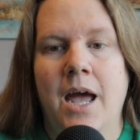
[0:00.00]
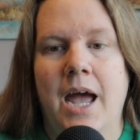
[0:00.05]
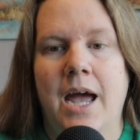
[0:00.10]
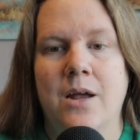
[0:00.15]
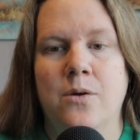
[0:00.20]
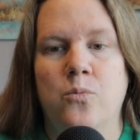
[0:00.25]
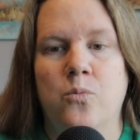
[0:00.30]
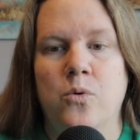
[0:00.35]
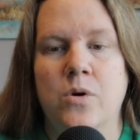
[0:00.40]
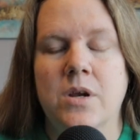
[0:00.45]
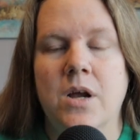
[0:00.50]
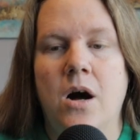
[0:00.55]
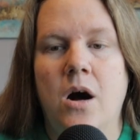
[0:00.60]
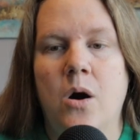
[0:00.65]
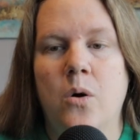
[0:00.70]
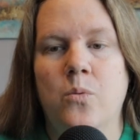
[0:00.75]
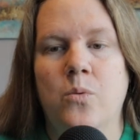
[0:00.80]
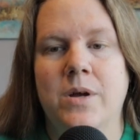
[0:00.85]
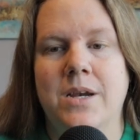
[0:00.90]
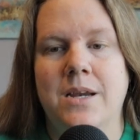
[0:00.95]
and
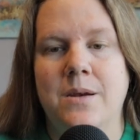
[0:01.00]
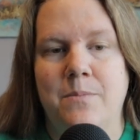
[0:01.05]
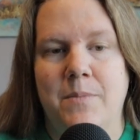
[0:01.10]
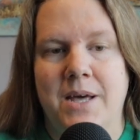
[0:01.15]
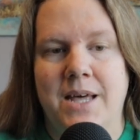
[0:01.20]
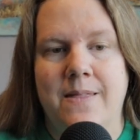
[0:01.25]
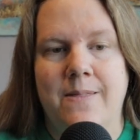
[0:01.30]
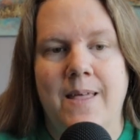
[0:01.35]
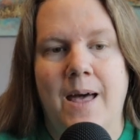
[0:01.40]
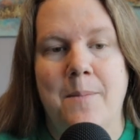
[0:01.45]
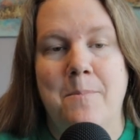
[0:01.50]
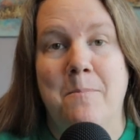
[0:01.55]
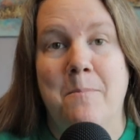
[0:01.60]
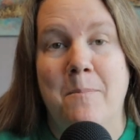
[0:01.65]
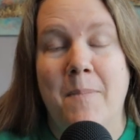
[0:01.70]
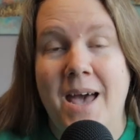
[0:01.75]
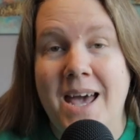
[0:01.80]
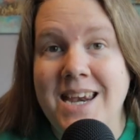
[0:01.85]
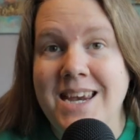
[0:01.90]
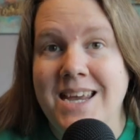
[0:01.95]
Woodall would admit that
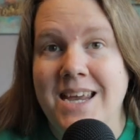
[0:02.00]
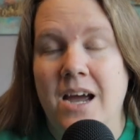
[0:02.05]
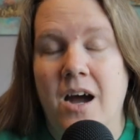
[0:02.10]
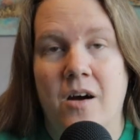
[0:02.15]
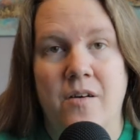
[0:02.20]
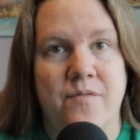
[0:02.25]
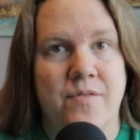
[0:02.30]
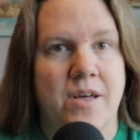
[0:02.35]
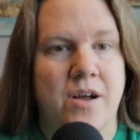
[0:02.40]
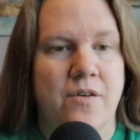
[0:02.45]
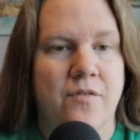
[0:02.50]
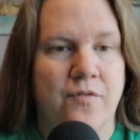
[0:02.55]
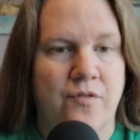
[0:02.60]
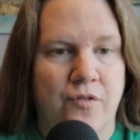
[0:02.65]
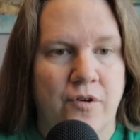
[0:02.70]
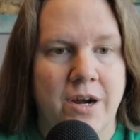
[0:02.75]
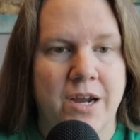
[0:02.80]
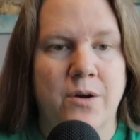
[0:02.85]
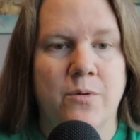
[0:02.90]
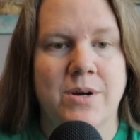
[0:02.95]
many of their
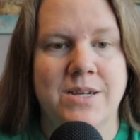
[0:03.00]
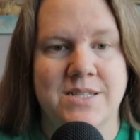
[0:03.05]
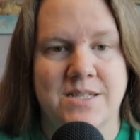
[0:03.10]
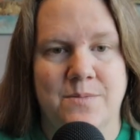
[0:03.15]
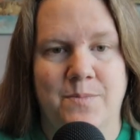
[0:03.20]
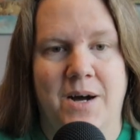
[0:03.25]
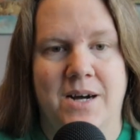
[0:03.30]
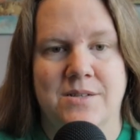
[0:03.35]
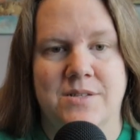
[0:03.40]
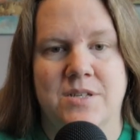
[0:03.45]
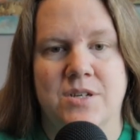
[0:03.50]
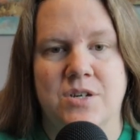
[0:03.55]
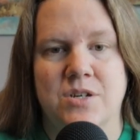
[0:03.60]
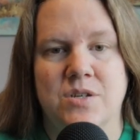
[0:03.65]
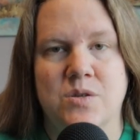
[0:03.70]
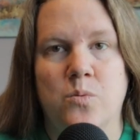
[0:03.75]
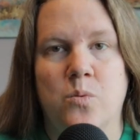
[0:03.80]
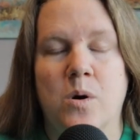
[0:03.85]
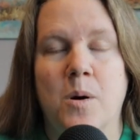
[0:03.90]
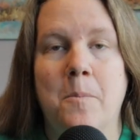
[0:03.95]
frequent
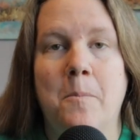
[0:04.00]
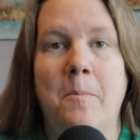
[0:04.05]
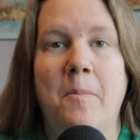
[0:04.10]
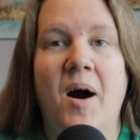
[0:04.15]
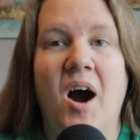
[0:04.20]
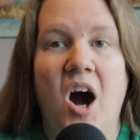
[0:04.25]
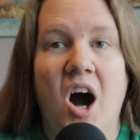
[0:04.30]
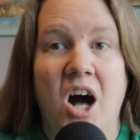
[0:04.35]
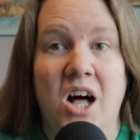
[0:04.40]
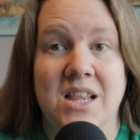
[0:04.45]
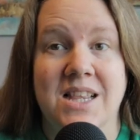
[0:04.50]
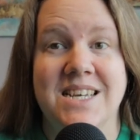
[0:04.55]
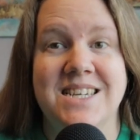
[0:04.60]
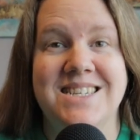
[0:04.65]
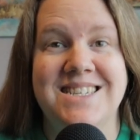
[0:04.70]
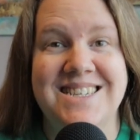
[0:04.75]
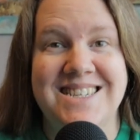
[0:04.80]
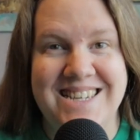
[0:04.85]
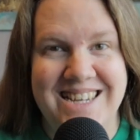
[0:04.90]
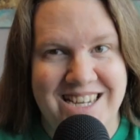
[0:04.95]
sponsors were
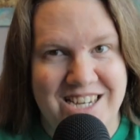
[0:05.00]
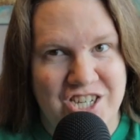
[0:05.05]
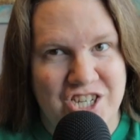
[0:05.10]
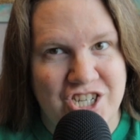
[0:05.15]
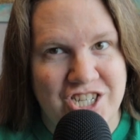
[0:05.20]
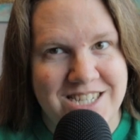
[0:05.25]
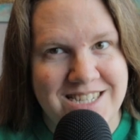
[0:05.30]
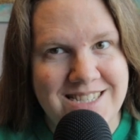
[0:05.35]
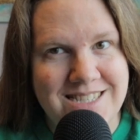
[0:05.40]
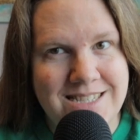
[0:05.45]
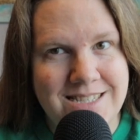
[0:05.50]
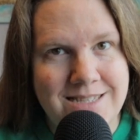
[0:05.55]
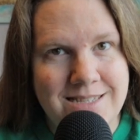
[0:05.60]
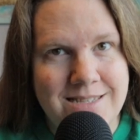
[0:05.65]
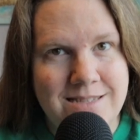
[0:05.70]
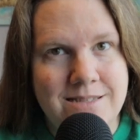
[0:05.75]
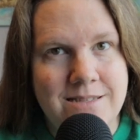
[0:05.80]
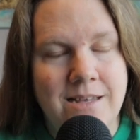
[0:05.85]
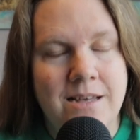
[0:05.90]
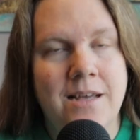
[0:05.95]

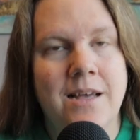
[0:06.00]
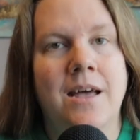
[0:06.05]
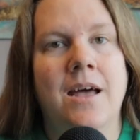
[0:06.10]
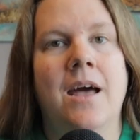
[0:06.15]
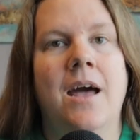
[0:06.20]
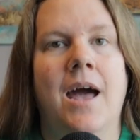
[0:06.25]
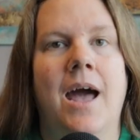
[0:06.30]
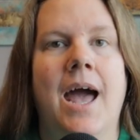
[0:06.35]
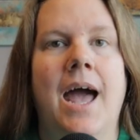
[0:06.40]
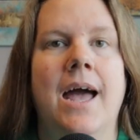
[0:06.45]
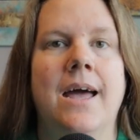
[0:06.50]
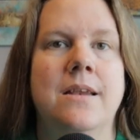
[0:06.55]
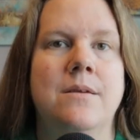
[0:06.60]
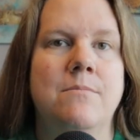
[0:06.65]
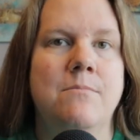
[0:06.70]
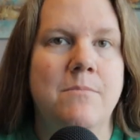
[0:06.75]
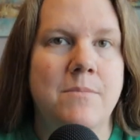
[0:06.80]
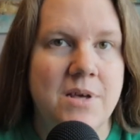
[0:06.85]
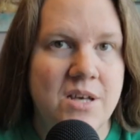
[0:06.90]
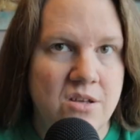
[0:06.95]
politicians
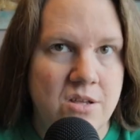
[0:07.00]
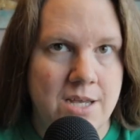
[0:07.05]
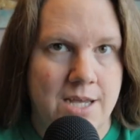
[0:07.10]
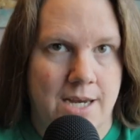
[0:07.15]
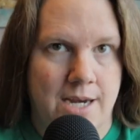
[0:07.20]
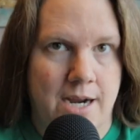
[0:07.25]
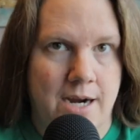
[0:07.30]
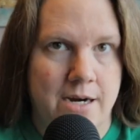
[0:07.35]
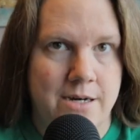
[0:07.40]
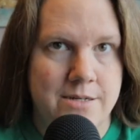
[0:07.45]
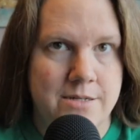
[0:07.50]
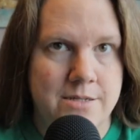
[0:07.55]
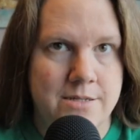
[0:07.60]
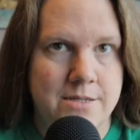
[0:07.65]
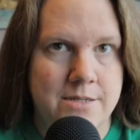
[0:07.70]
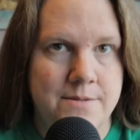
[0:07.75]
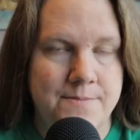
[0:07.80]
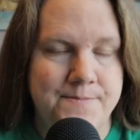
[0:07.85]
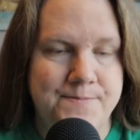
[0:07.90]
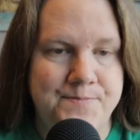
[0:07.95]
and
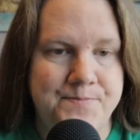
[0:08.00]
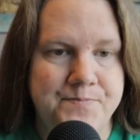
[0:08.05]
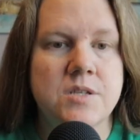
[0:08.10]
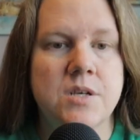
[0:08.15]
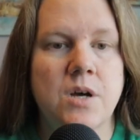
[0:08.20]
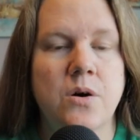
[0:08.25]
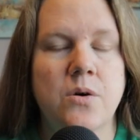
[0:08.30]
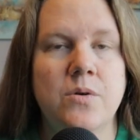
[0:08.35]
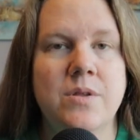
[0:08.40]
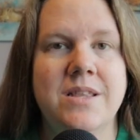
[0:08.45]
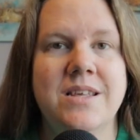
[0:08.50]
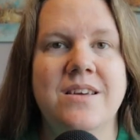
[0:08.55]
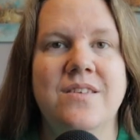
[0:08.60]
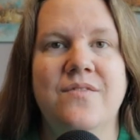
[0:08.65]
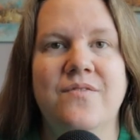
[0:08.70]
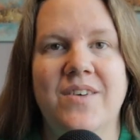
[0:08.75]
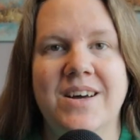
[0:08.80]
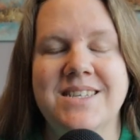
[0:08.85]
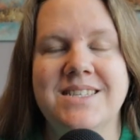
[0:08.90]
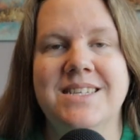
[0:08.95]
millionaires. So the
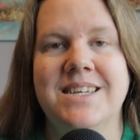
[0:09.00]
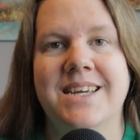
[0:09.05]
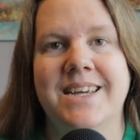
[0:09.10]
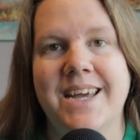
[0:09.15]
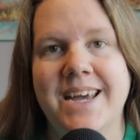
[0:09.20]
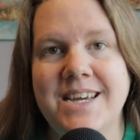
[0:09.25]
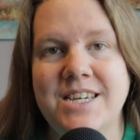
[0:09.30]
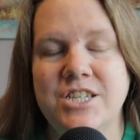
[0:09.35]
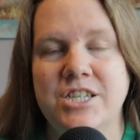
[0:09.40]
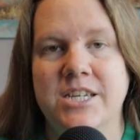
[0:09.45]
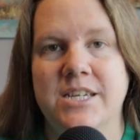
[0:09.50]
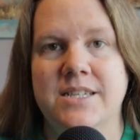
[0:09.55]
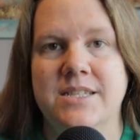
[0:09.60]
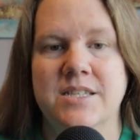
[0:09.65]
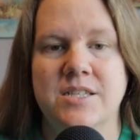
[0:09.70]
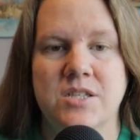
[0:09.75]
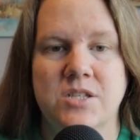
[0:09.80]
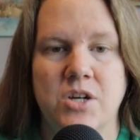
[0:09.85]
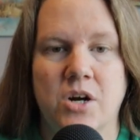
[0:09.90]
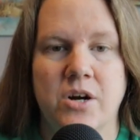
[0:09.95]
investigation
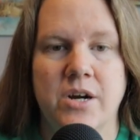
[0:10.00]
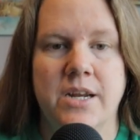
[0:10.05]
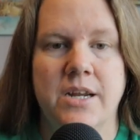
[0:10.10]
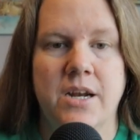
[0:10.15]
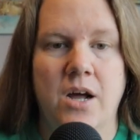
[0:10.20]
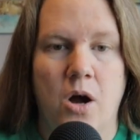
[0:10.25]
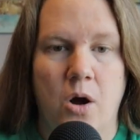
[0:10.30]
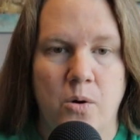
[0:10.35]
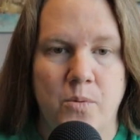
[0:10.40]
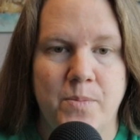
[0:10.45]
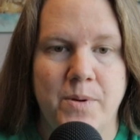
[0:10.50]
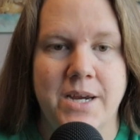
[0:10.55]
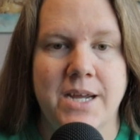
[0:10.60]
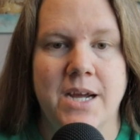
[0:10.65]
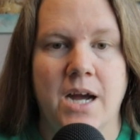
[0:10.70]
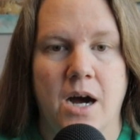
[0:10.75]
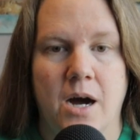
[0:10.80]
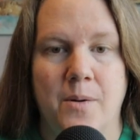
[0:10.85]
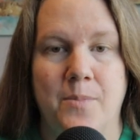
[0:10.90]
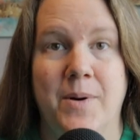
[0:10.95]
started
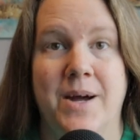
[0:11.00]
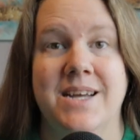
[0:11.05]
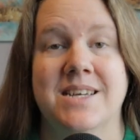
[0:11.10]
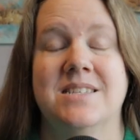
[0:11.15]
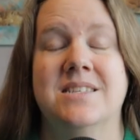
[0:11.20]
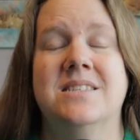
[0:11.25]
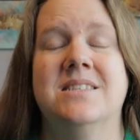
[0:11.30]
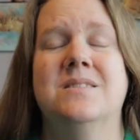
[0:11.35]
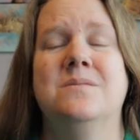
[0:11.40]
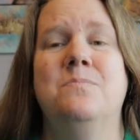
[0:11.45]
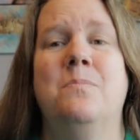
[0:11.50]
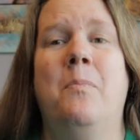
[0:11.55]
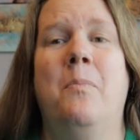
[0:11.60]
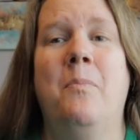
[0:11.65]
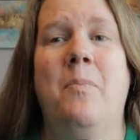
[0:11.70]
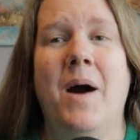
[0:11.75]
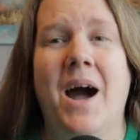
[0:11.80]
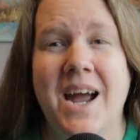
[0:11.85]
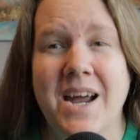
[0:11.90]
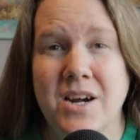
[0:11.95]
opening up a
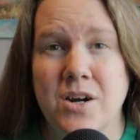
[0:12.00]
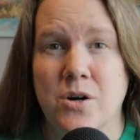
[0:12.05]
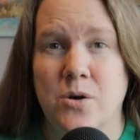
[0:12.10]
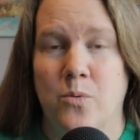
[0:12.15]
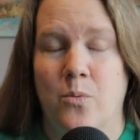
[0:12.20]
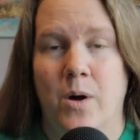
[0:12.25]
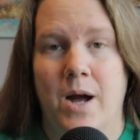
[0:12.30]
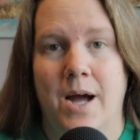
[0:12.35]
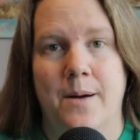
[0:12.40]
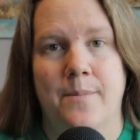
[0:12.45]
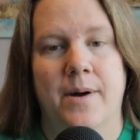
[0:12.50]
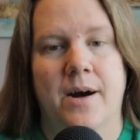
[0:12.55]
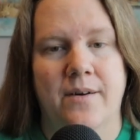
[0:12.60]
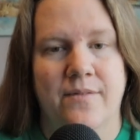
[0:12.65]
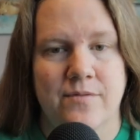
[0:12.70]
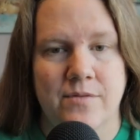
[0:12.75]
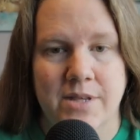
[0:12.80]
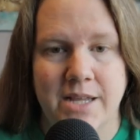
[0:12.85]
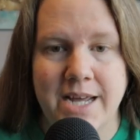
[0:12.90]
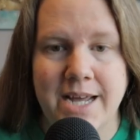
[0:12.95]
spider web
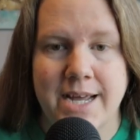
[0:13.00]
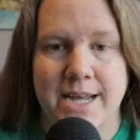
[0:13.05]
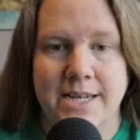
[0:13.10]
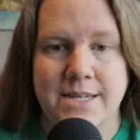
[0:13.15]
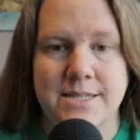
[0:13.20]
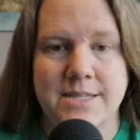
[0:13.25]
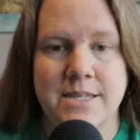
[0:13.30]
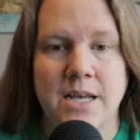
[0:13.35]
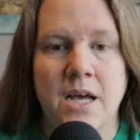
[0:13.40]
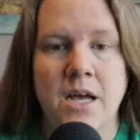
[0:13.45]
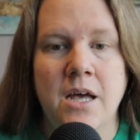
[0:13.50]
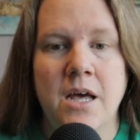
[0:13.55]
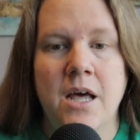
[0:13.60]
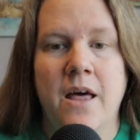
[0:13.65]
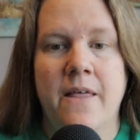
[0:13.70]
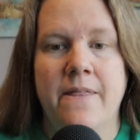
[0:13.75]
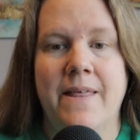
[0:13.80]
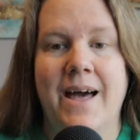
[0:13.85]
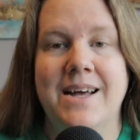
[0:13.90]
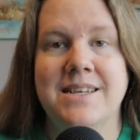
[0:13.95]
of links
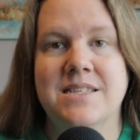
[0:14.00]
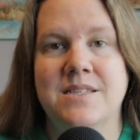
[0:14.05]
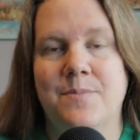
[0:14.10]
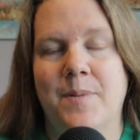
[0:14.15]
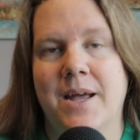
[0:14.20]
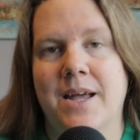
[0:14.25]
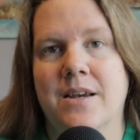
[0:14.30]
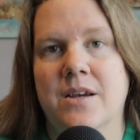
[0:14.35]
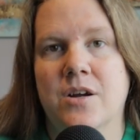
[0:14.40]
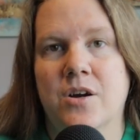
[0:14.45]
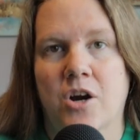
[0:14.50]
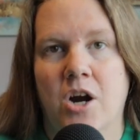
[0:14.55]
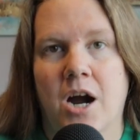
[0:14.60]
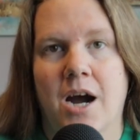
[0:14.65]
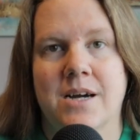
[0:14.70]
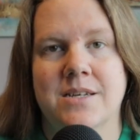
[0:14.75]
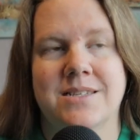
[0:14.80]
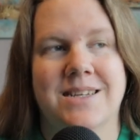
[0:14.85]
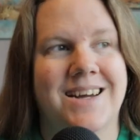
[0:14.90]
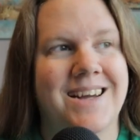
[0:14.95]
that spanned
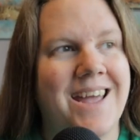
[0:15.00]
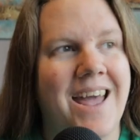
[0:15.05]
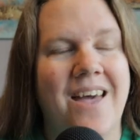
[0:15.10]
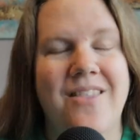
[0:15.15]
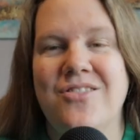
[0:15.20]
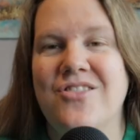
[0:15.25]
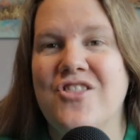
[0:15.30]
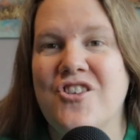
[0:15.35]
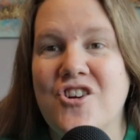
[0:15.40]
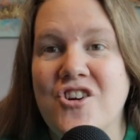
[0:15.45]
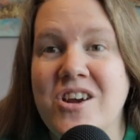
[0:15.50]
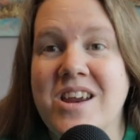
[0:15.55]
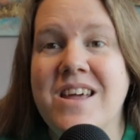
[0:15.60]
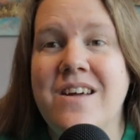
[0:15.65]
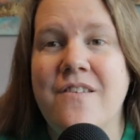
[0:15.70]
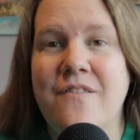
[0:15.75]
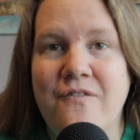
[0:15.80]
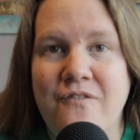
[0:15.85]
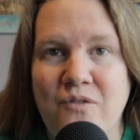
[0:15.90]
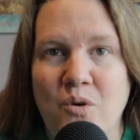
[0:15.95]
across, again,
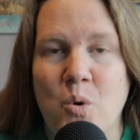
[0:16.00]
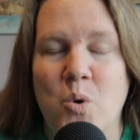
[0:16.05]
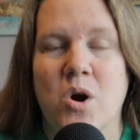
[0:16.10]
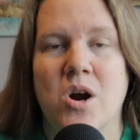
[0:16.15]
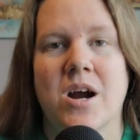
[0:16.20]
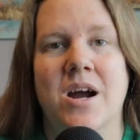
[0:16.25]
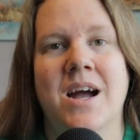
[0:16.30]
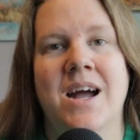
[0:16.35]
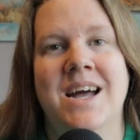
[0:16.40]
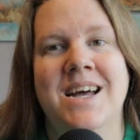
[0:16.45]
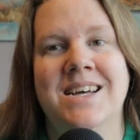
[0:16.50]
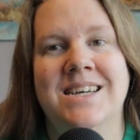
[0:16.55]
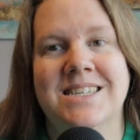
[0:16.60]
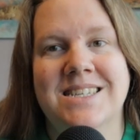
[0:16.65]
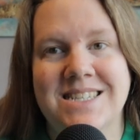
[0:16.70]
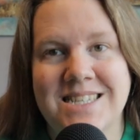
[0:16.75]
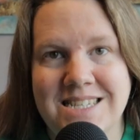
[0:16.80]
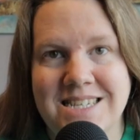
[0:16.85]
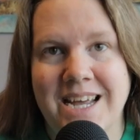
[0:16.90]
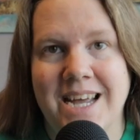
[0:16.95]
34
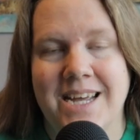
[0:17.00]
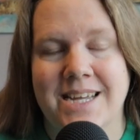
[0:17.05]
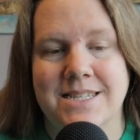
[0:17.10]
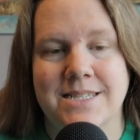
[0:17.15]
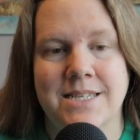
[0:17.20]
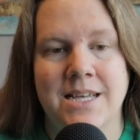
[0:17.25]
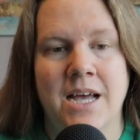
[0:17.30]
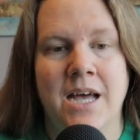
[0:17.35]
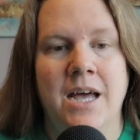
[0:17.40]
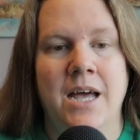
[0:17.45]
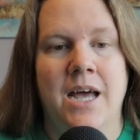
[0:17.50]
states.